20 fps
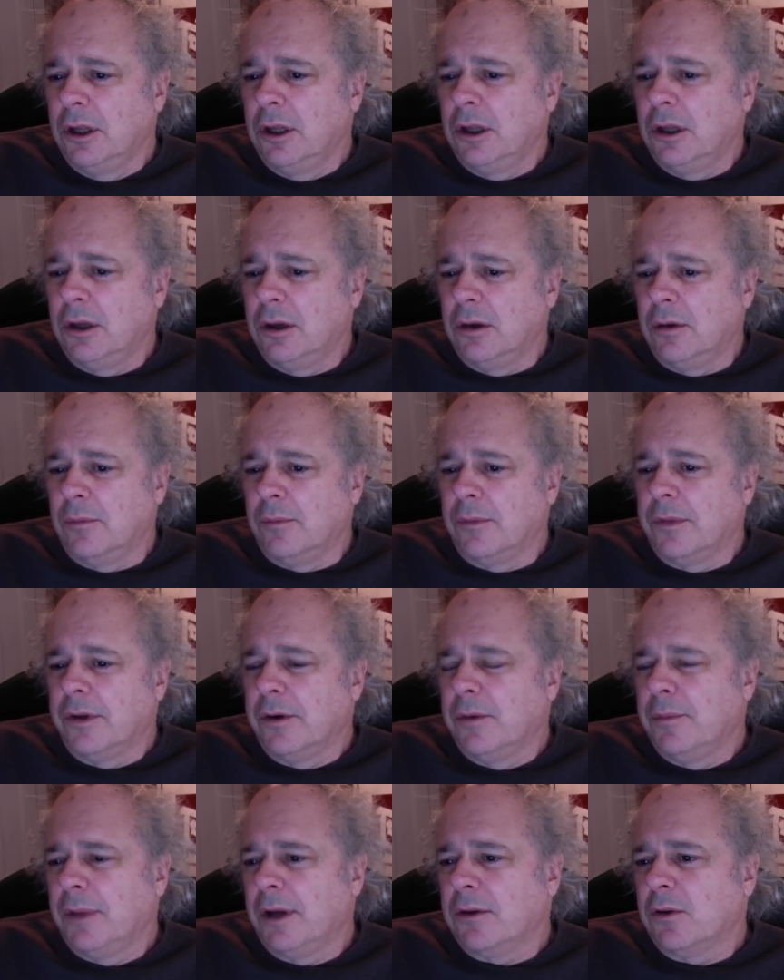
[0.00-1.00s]
There
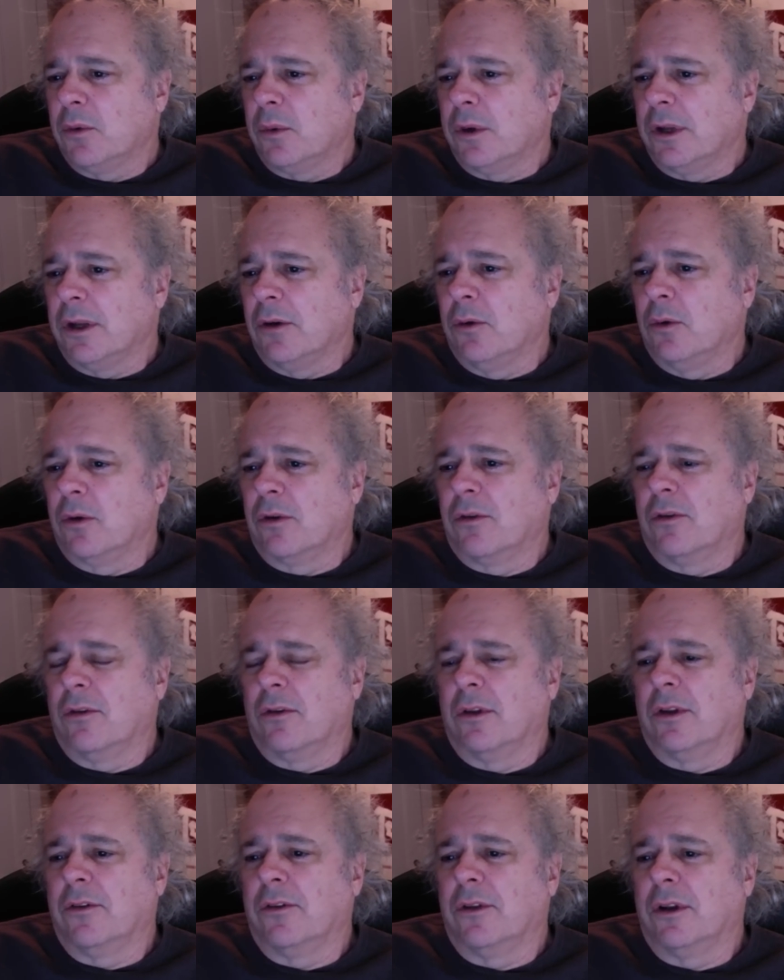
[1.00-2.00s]
are about 20 courses
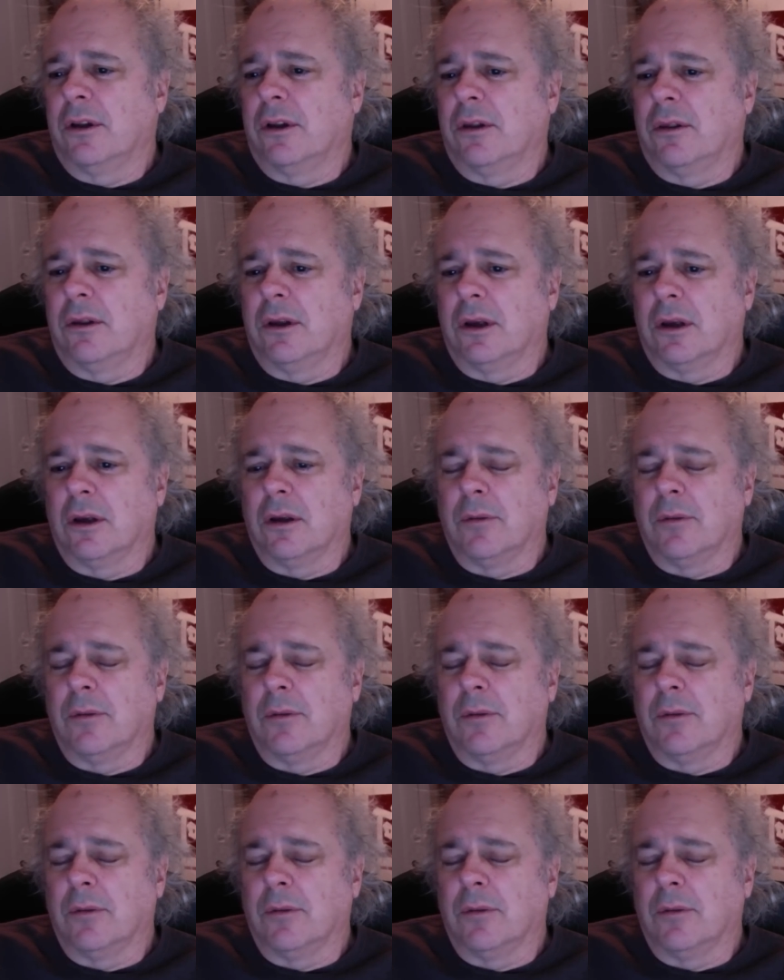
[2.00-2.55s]
listed, I think,